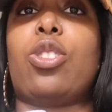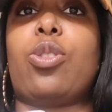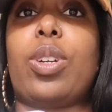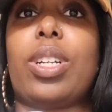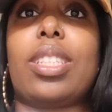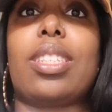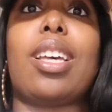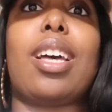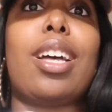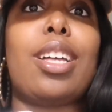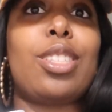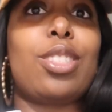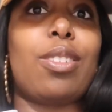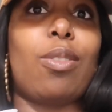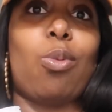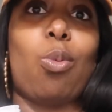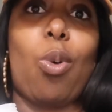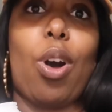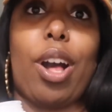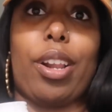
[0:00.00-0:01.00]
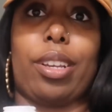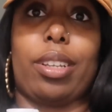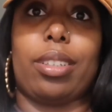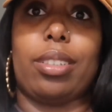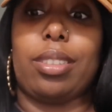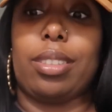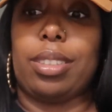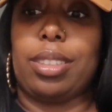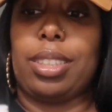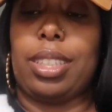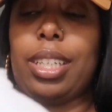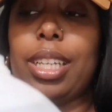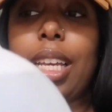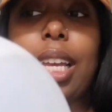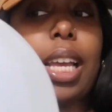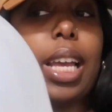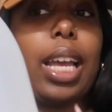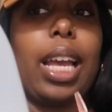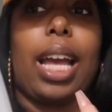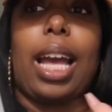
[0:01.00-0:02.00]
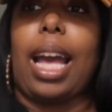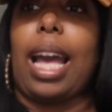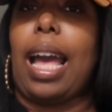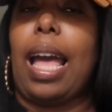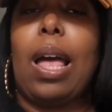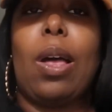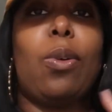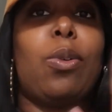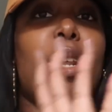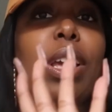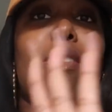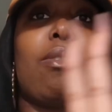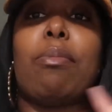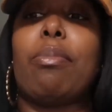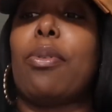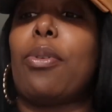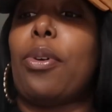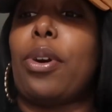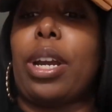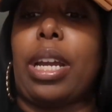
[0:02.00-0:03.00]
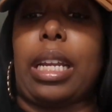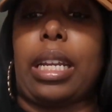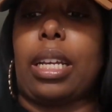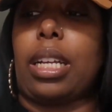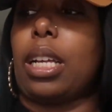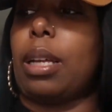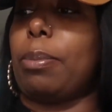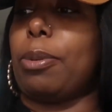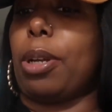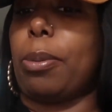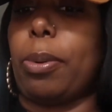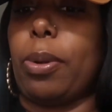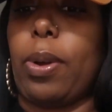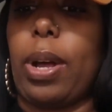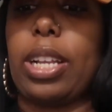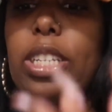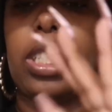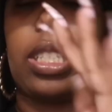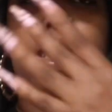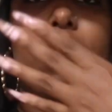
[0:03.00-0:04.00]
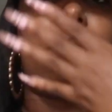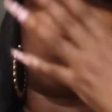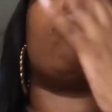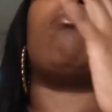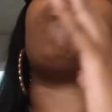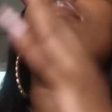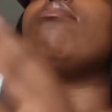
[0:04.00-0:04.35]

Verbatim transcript: drink tons of water. I don't even pour it in a cup no more. I just